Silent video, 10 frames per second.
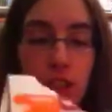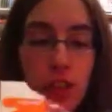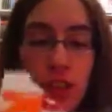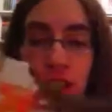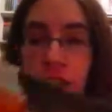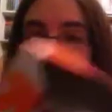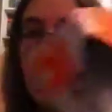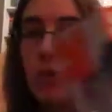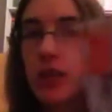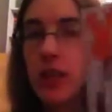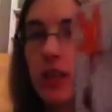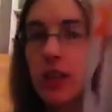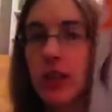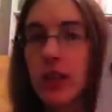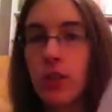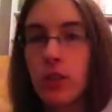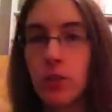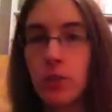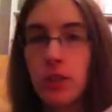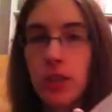Actually, no, they are clear and
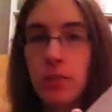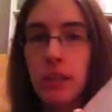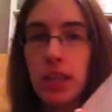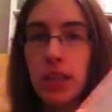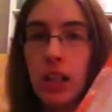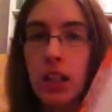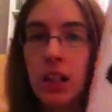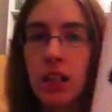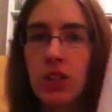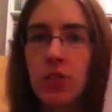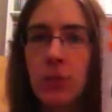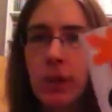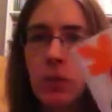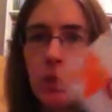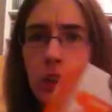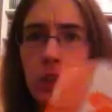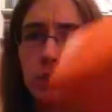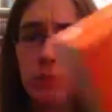almost empty. I should buy more.